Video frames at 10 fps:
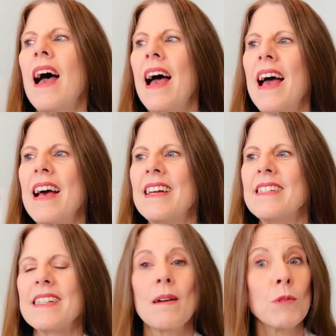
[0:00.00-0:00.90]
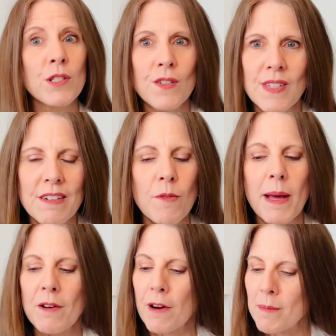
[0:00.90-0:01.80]
and lots of stuff
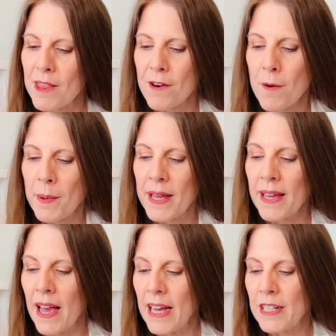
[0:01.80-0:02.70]
about aromatherapy,